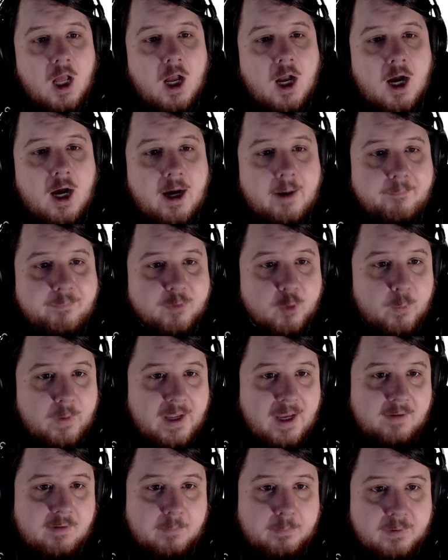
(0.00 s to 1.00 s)
Um, we
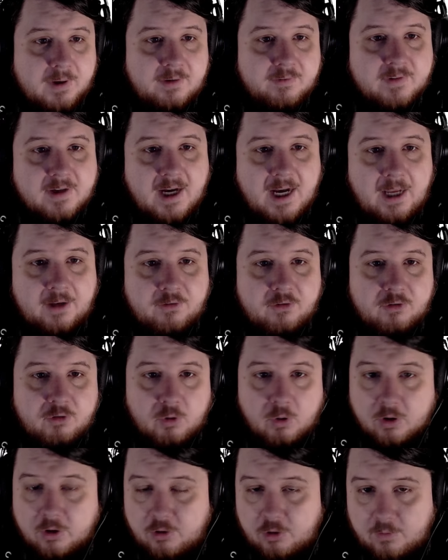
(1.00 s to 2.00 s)
have a brief guide to New
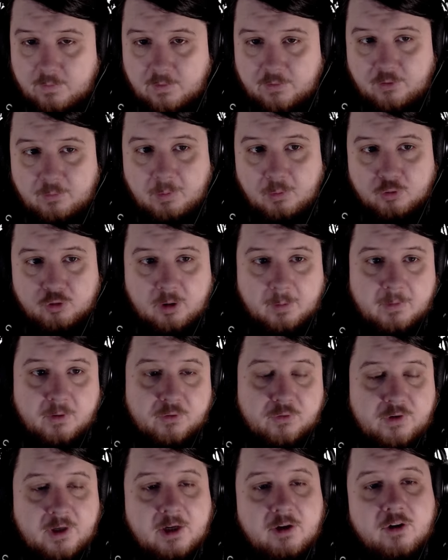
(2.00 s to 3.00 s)
York University's most criminal
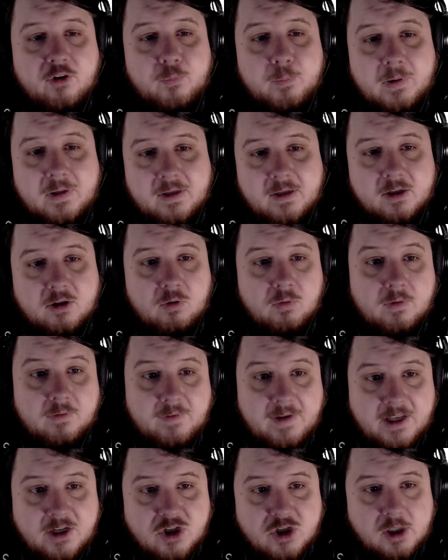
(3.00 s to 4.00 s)
secrets, political
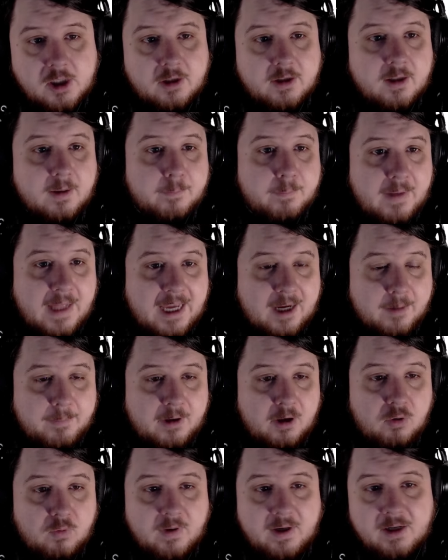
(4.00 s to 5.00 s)
revenge killing,
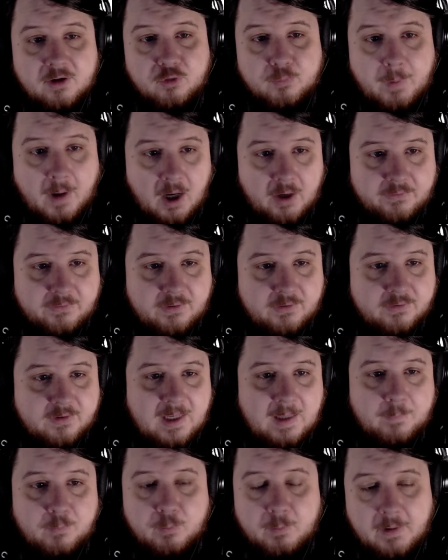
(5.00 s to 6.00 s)
blackmail rings, Ponzi
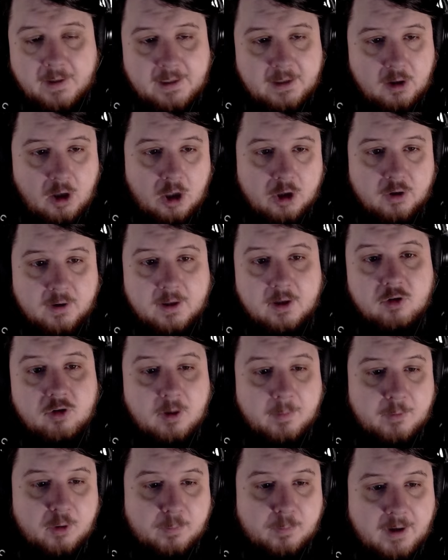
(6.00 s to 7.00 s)
schemes, money laundering,
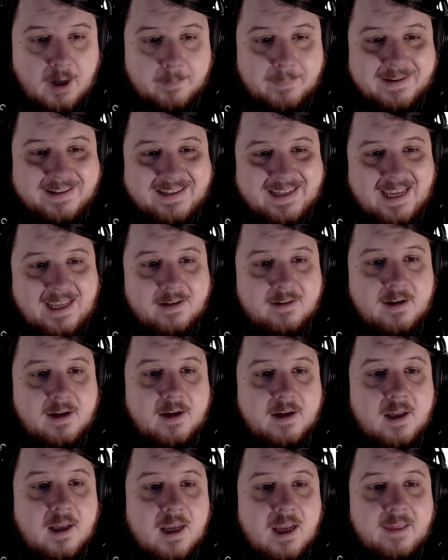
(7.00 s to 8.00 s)
criminal
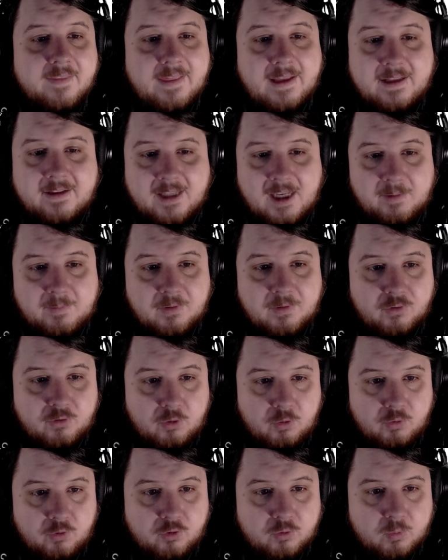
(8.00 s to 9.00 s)
propaganda. They claim that
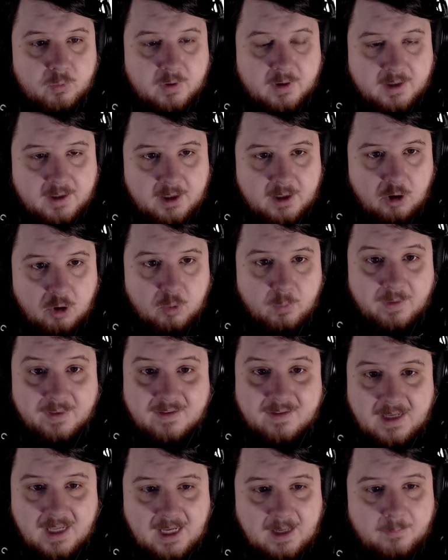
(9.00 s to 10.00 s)
students were killed with
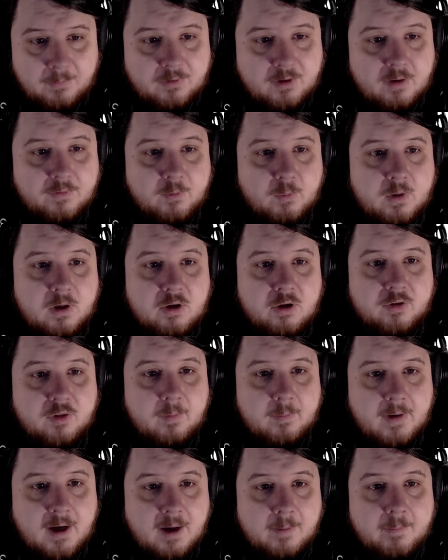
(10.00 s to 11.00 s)
names here if you want to look
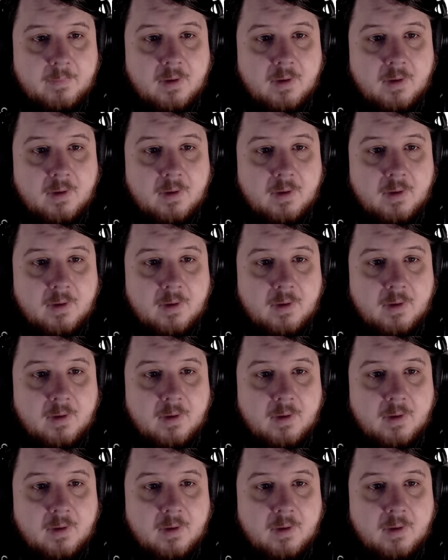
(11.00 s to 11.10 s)
them up.